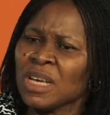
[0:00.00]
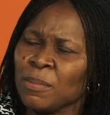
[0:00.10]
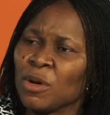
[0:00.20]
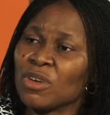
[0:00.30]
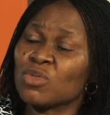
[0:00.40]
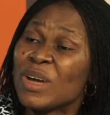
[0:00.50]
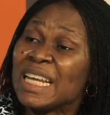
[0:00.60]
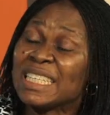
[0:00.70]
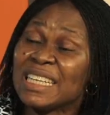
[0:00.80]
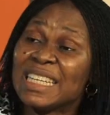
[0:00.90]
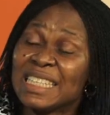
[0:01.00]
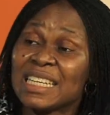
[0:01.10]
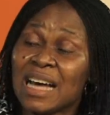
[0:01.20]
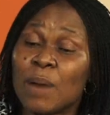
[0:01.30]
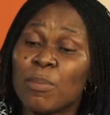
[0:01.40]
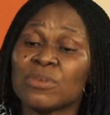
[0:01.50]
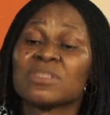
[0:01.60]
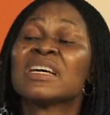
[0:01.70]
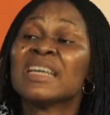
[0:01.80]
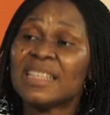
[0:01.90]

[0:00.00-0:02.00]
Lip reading: because when anything happens,